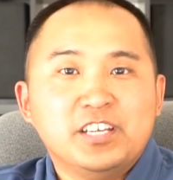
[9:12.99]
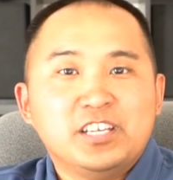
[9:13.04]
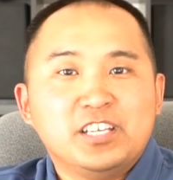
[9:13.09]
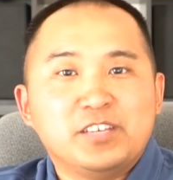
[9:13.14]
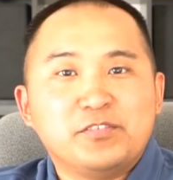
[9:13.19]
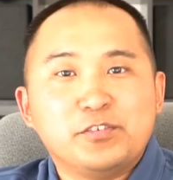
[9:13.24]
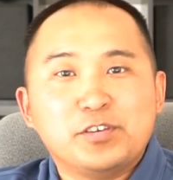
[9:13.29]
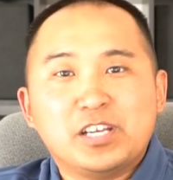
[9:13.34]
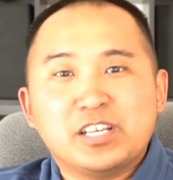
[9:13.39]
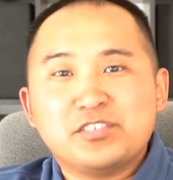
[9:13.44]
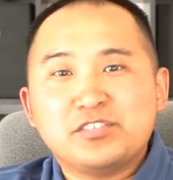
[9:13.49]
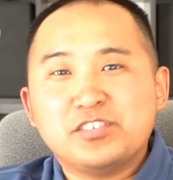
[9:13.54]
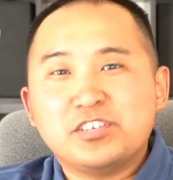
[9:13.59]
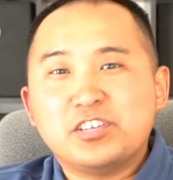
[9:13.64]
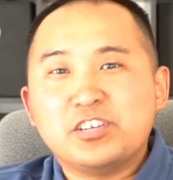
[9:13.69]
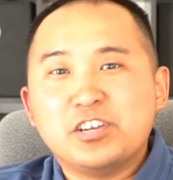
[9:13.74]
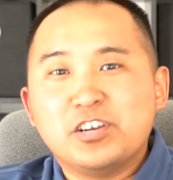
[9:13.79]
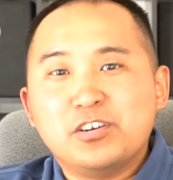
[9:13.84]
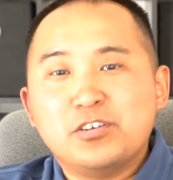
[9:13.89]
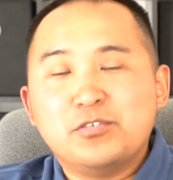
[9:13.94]
If you actually
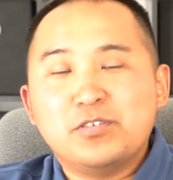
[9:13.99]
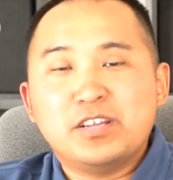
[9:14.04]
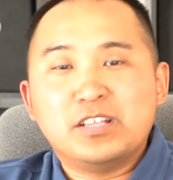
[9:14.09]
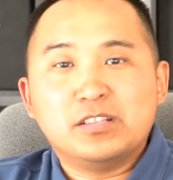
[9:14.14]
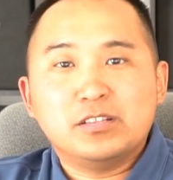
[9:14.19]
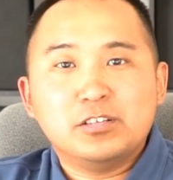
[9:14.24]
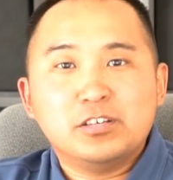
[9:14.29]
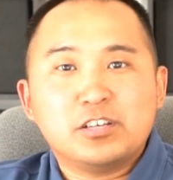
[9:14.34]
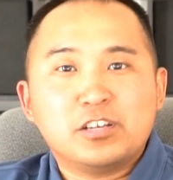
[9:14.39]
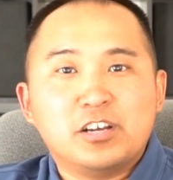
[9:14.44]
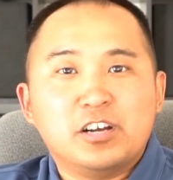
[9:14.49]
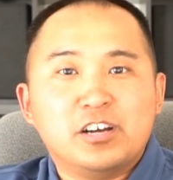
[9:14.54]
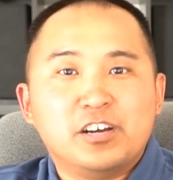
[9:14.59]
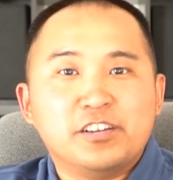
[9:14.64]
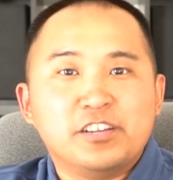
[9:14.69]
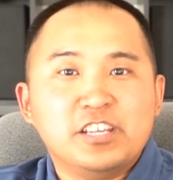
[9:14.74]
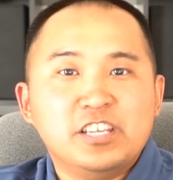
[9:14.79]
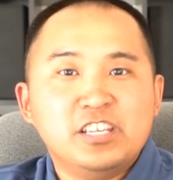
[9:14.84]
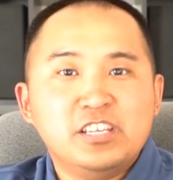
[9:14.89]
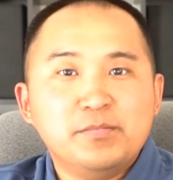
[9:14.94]
go and look
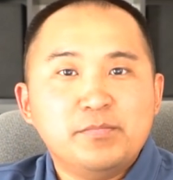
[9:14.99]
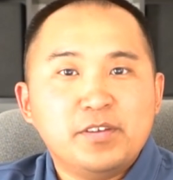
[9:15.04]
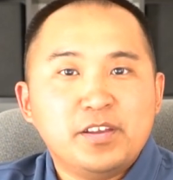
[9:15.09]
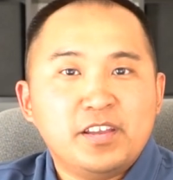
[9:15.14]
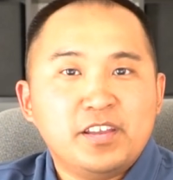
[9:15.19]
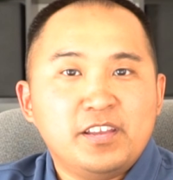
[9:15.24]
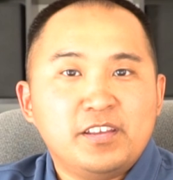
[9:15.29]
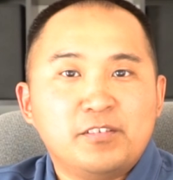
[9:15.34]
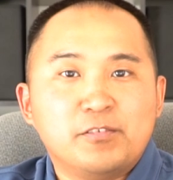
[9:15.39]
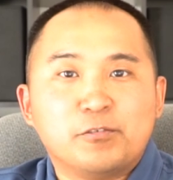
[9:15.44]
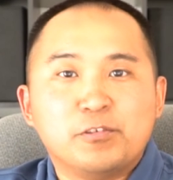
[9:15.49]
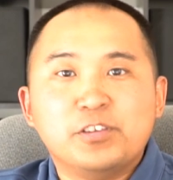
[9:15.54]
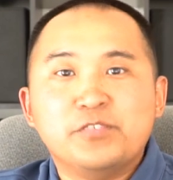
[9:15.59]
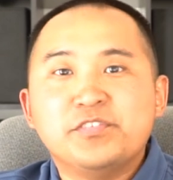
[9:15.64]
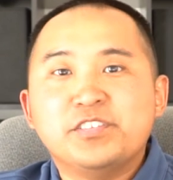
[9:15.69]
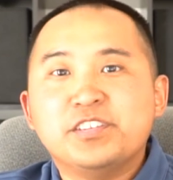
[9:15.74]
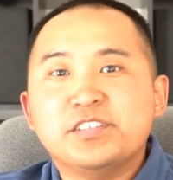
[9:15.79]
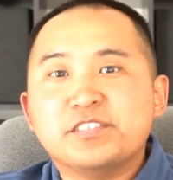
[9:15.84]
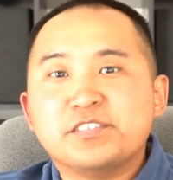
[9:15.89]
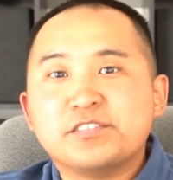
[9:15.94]
on eBay or
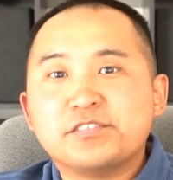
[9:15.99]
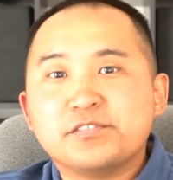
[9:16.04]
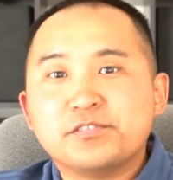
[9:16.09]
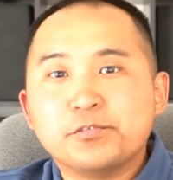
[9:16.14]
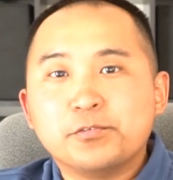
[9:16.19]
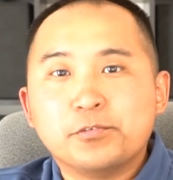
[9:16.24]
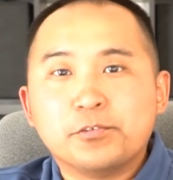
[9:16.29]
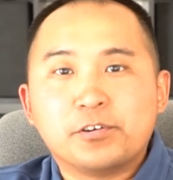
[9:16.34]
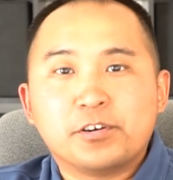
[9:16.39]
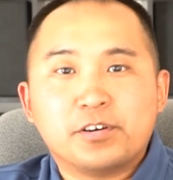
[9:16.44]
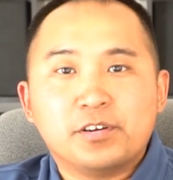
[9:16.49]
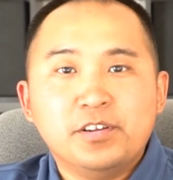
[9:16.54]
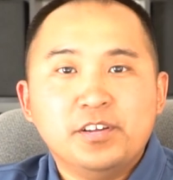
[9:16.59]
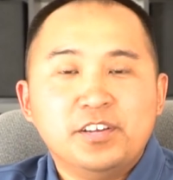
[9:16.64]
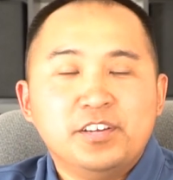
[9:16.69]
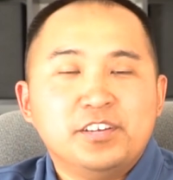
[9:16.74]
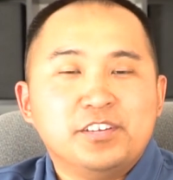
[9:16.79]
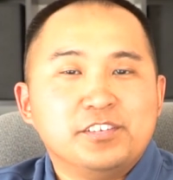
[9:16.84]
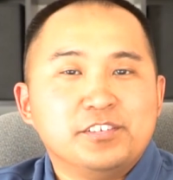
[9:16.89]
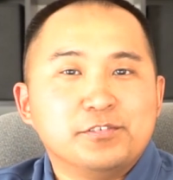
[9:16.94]
even in store,
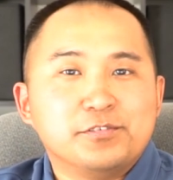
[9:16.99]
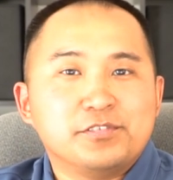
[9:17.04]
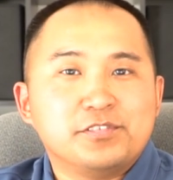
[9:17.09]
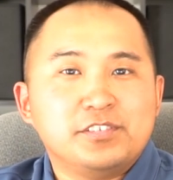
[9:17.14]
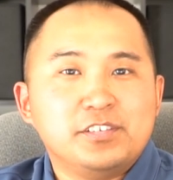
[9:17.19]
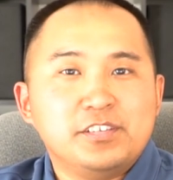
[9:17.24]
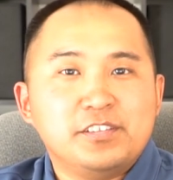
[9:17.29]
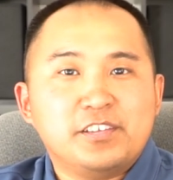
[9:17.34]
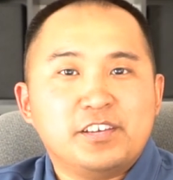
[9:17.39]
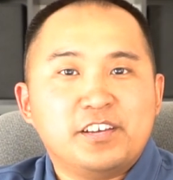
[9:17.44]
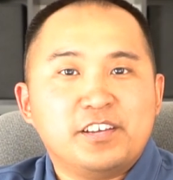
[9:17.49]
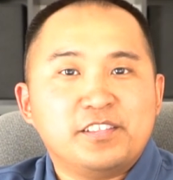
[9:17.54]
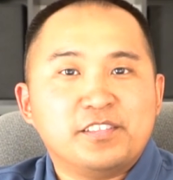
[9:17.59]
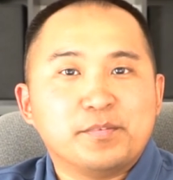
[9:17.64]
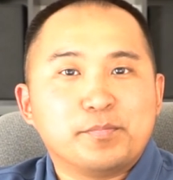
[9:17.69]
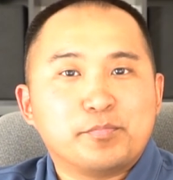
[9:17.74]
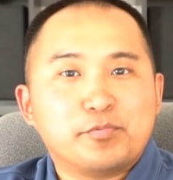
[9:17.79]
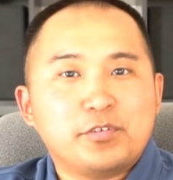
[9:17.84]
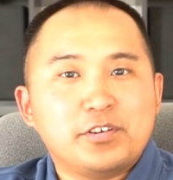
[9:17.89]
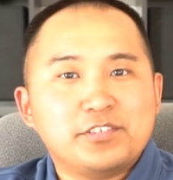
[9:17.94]
you'll see that
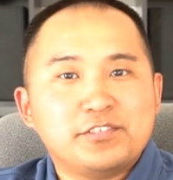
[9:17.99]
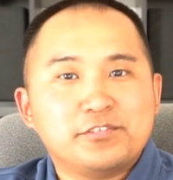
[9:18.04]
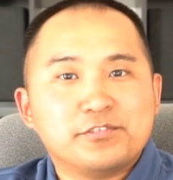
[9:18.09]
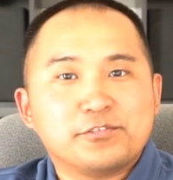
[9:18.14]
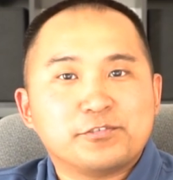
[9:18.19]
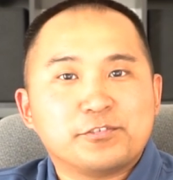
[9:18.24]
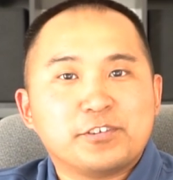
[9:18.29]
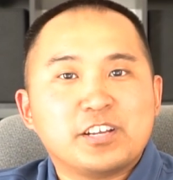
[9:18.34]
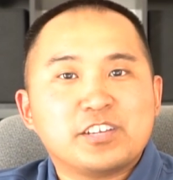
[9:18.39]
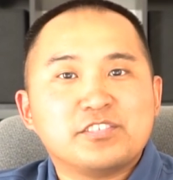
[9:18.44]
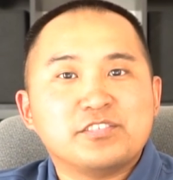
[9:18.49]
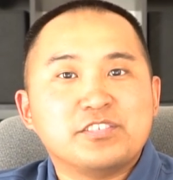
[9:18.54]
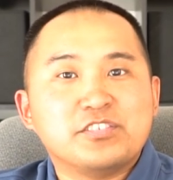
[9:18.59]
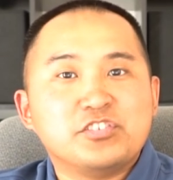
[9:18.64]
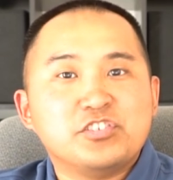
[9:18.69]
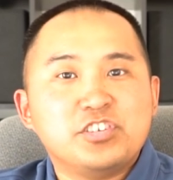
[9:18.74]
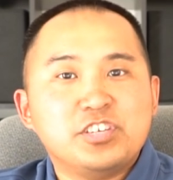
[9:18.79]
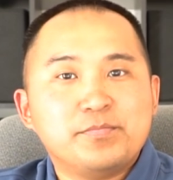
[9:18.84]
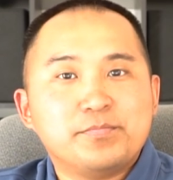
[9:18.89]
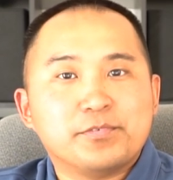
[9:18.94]
the prices are actually
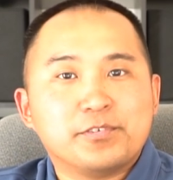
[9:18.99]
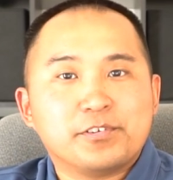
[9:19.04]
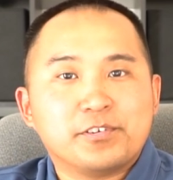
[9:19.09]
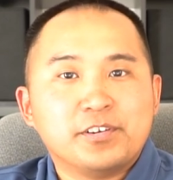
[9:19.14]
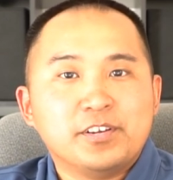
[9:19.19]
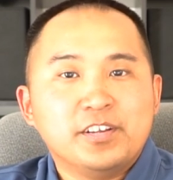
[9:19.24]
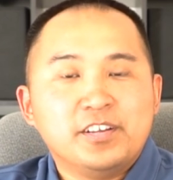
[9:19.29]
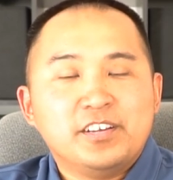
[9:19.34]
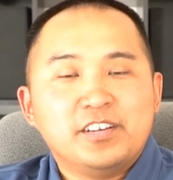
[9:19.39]
cheaper.